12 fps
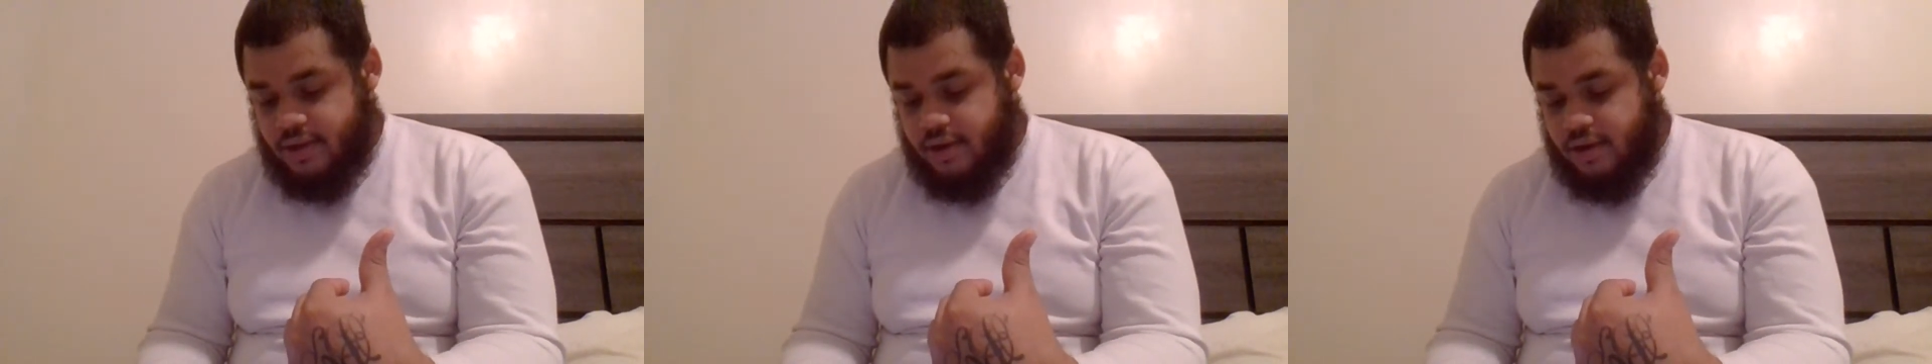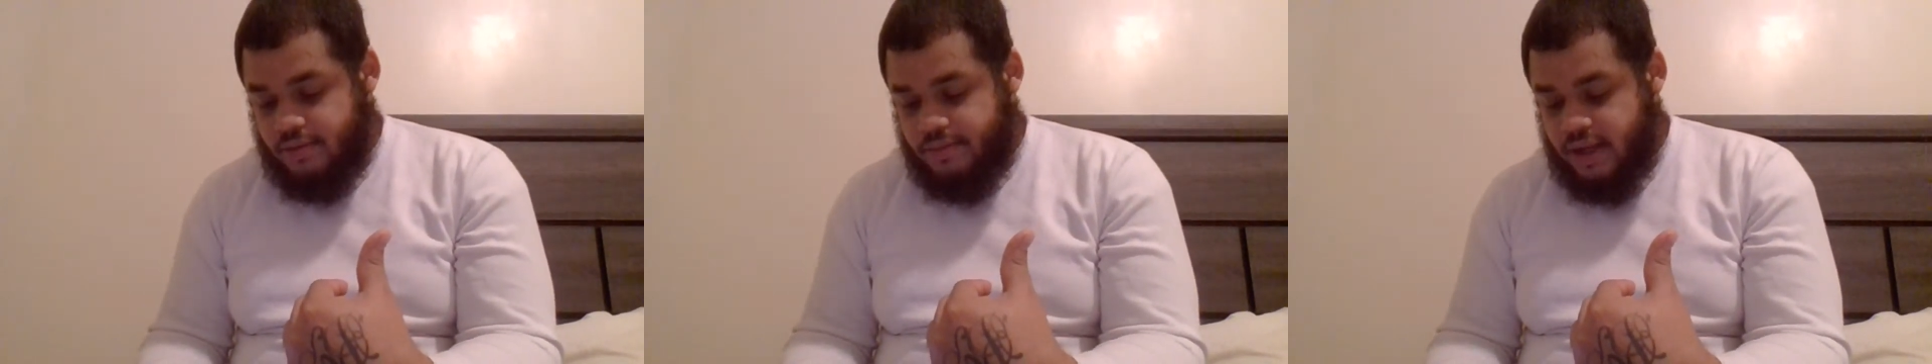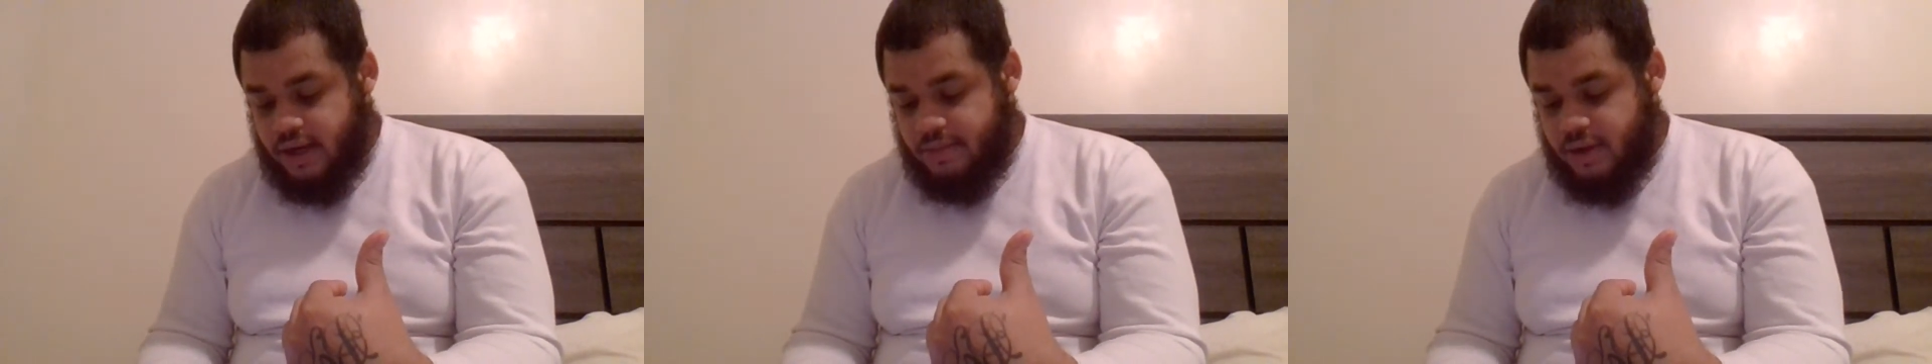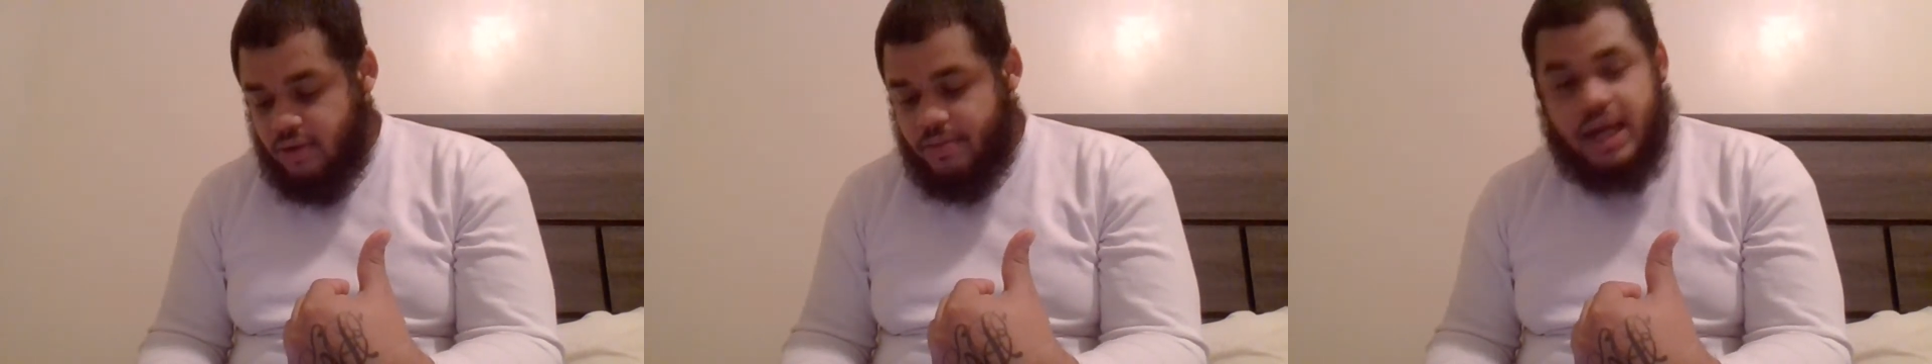Oh man, let
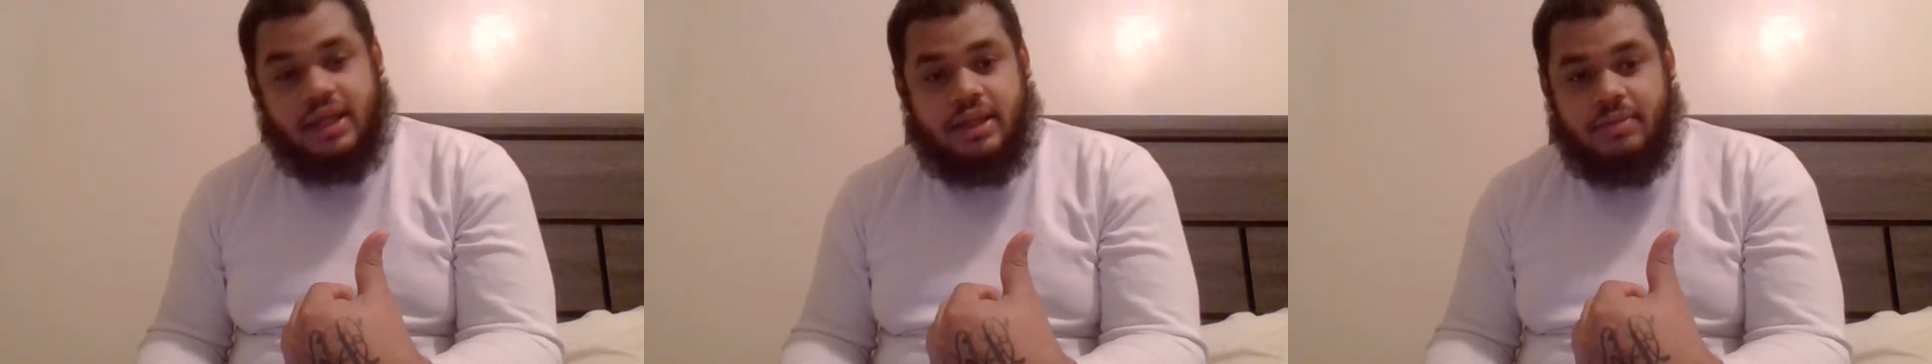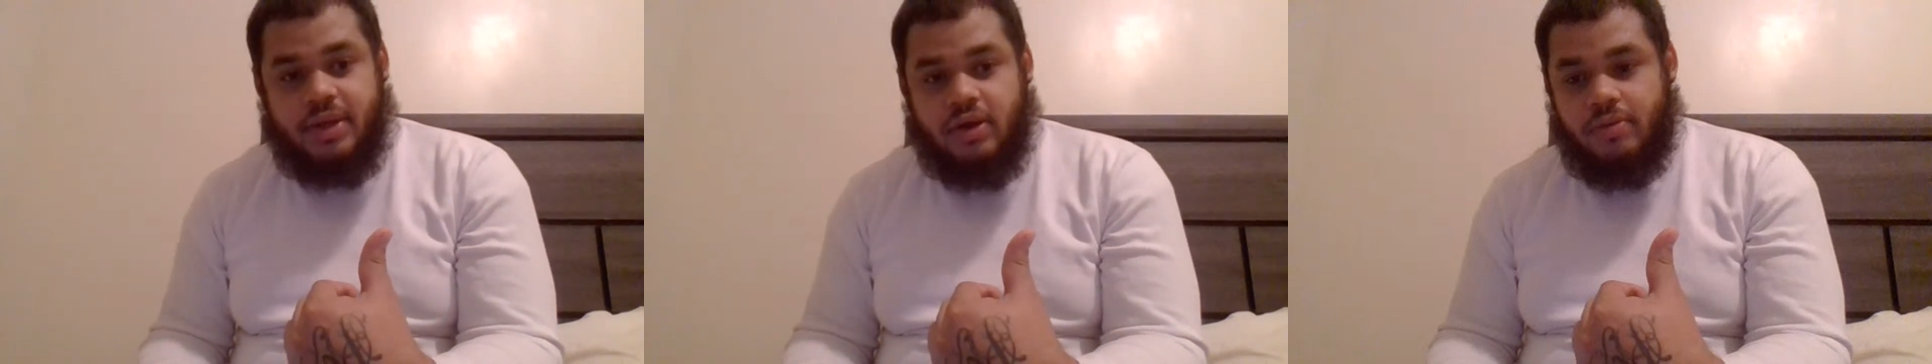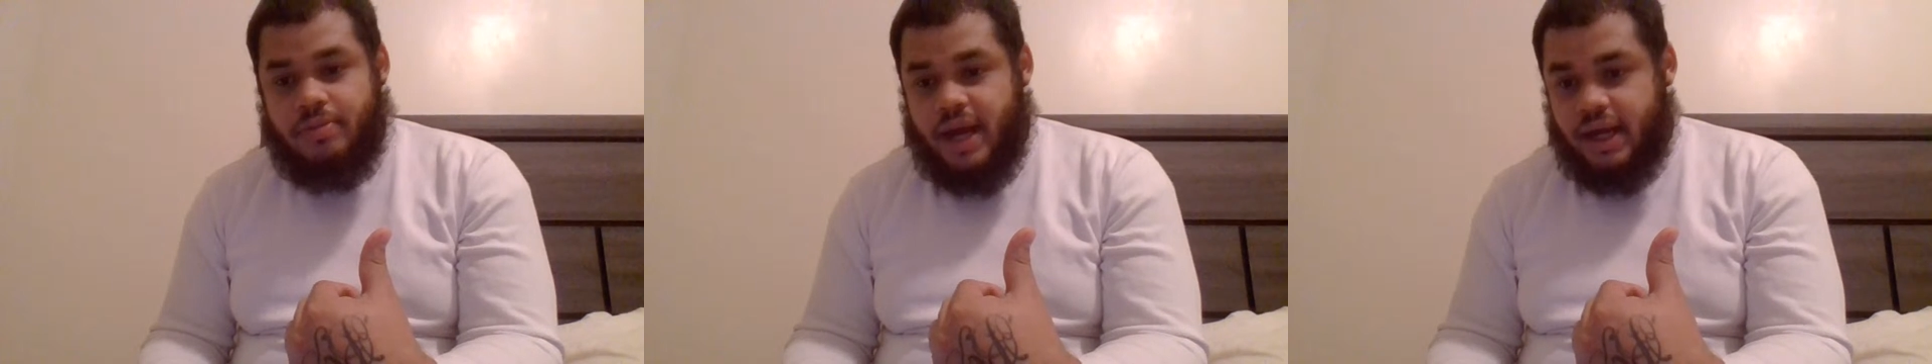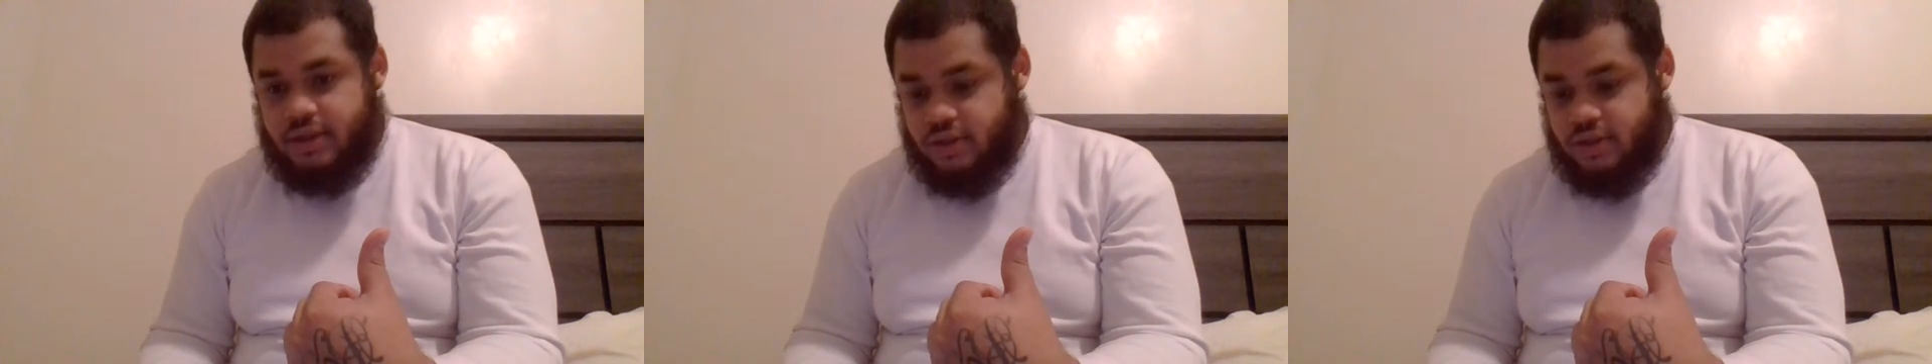me go back. Let me go back.